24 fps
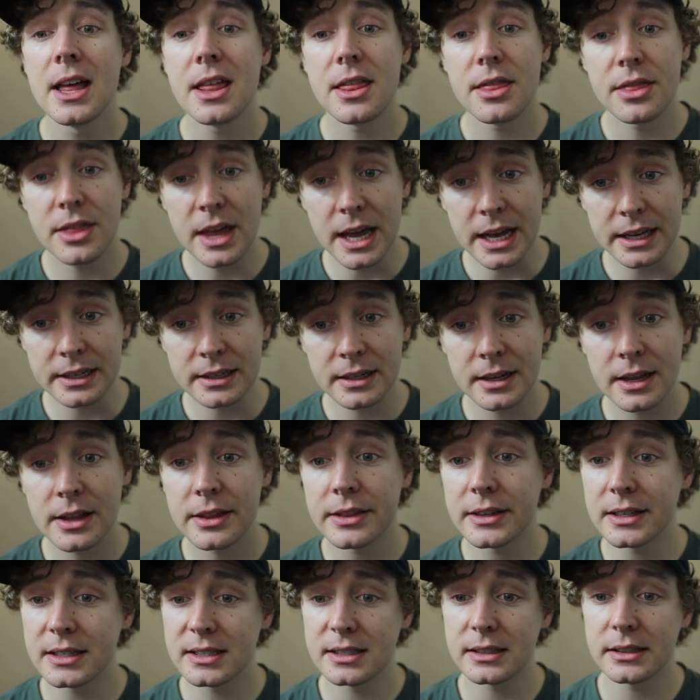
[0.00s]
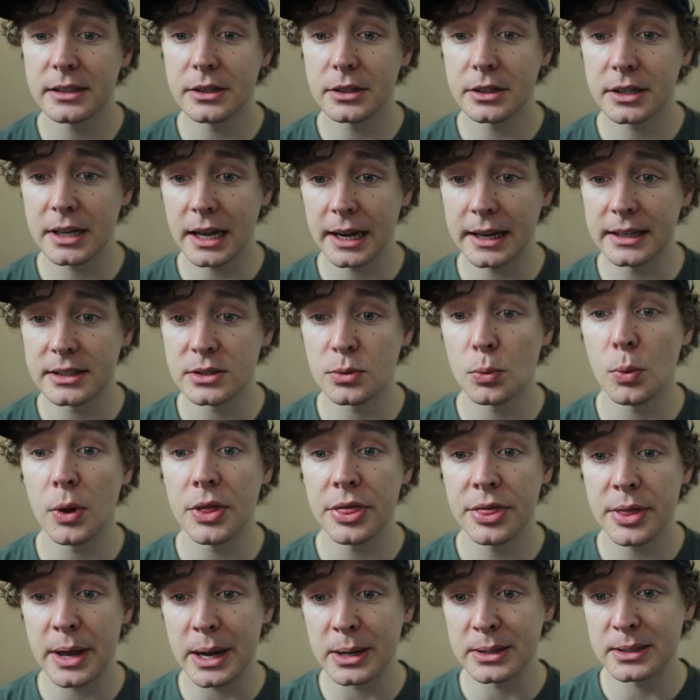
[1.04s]
Then this leader gains
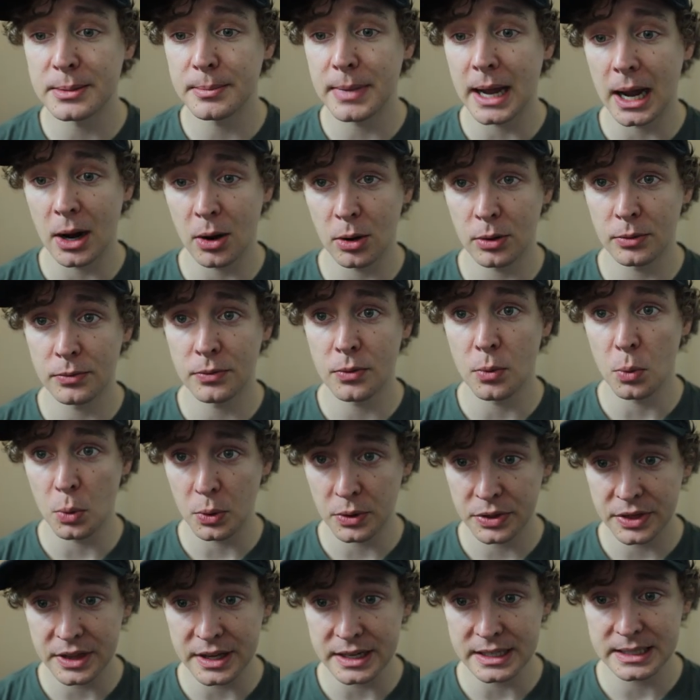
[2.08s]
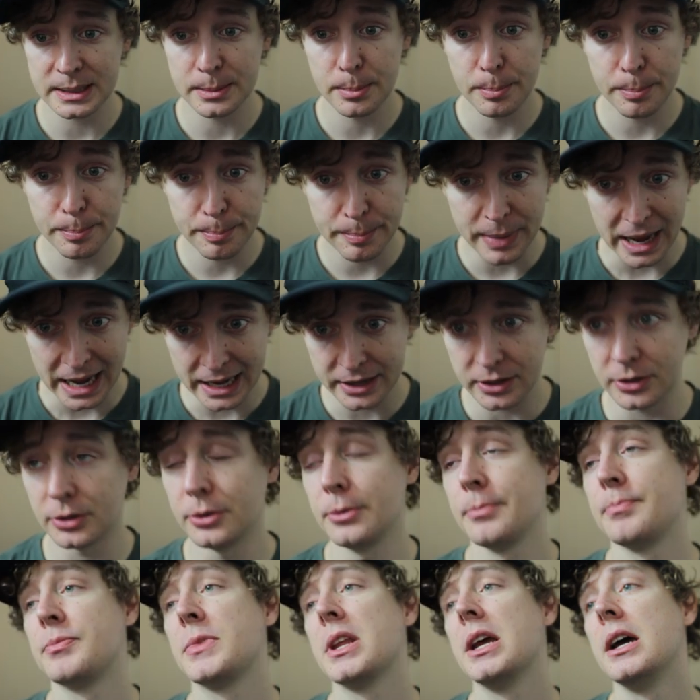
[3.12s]
1,000 power for this
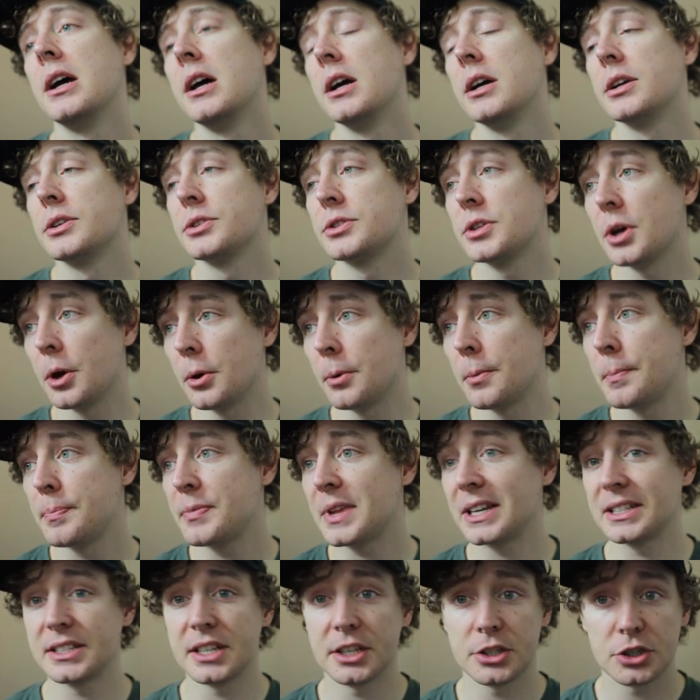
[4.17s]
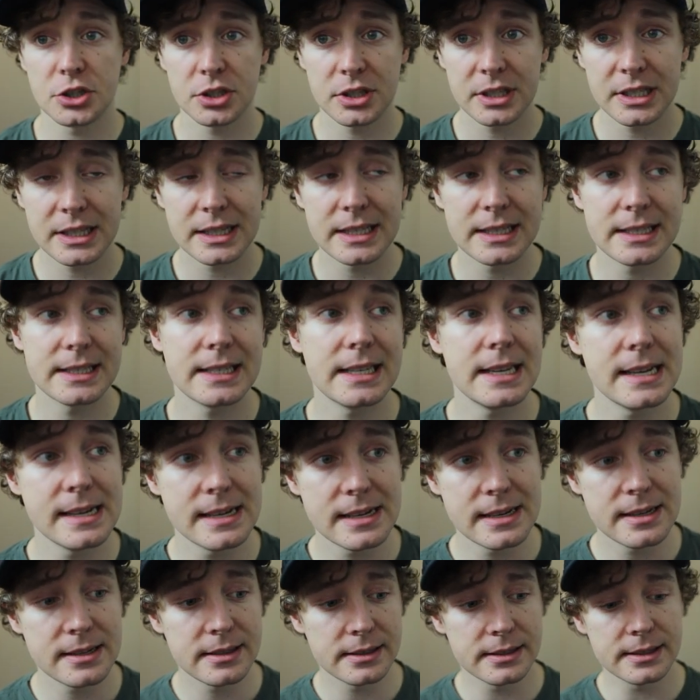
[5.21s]
battle. So essentially this
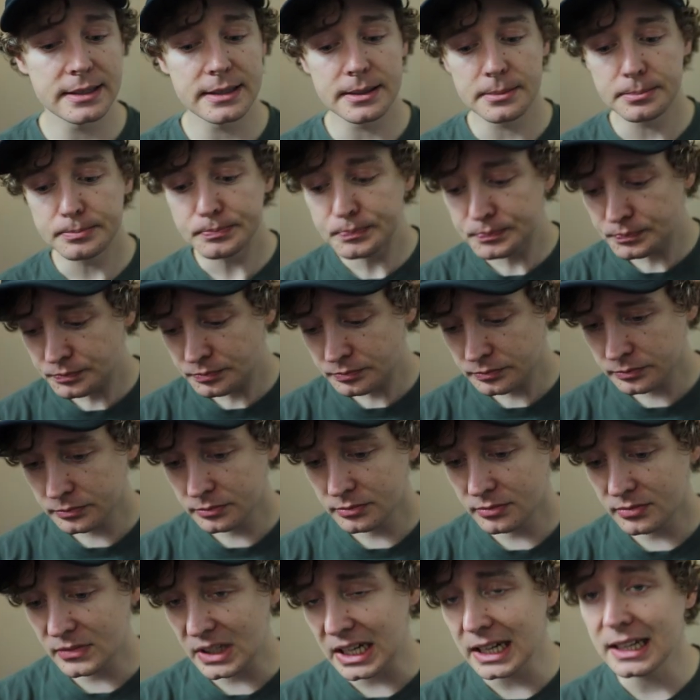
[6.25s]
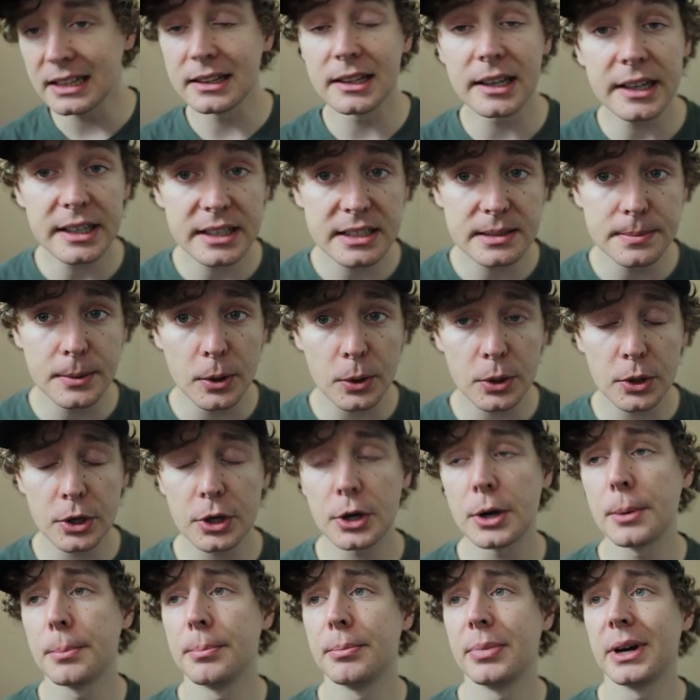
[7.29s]
is like
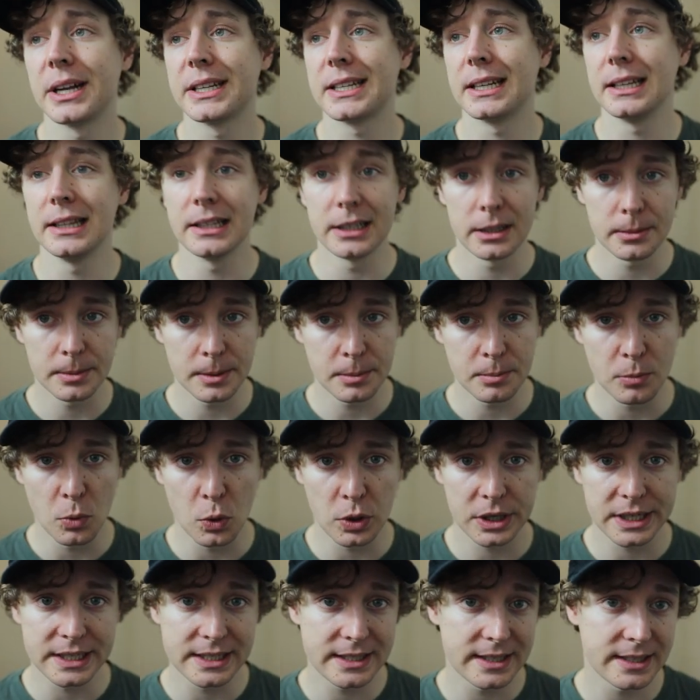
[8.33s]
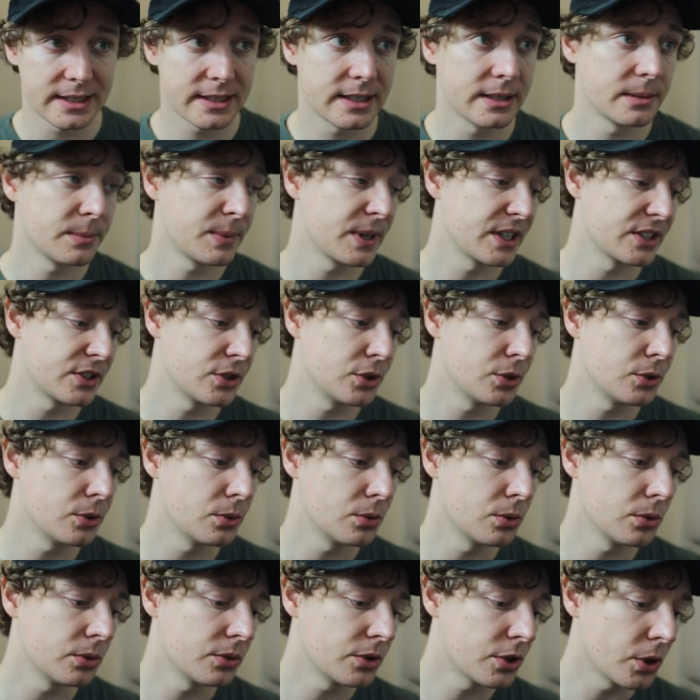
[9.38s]
Smoker, but a little bit more consistent because
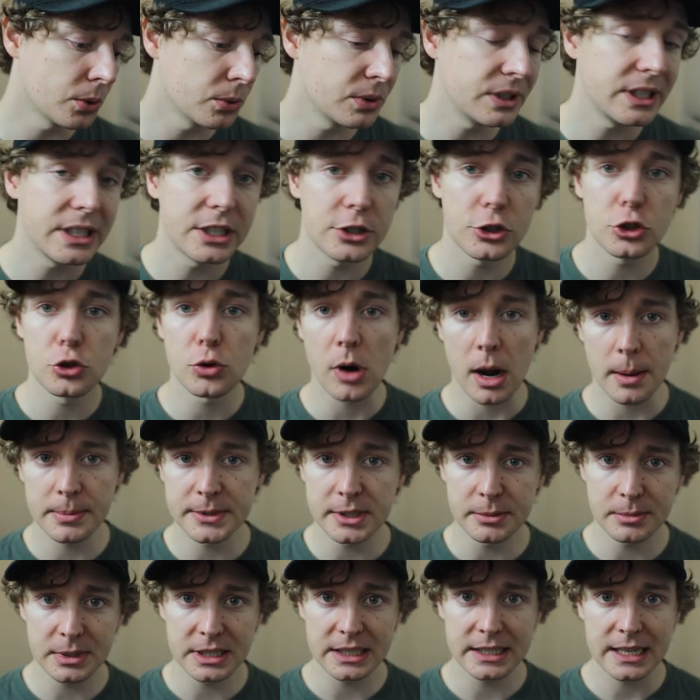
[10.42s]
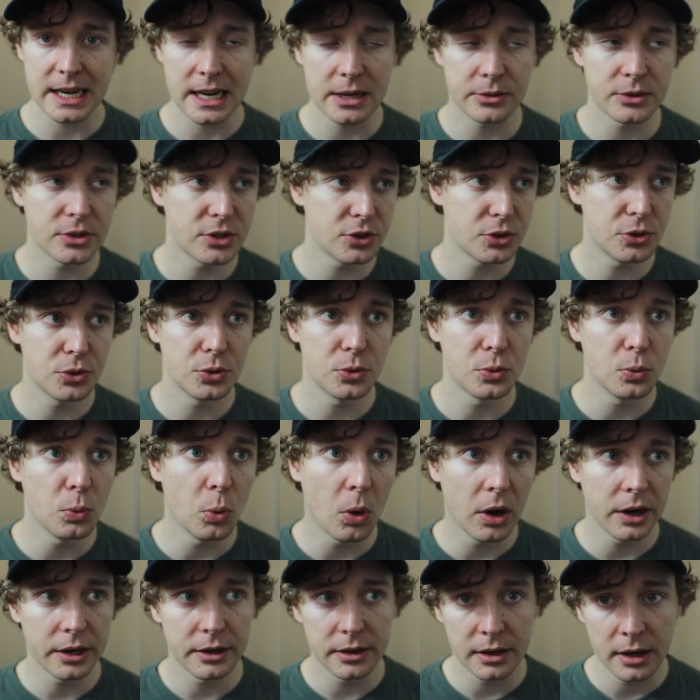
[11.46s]
you don't need to drop something down to
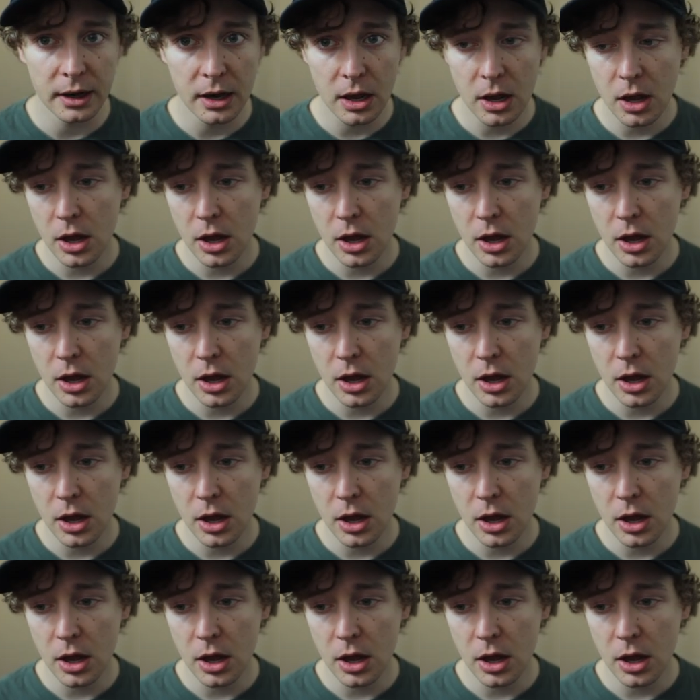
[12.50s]
1.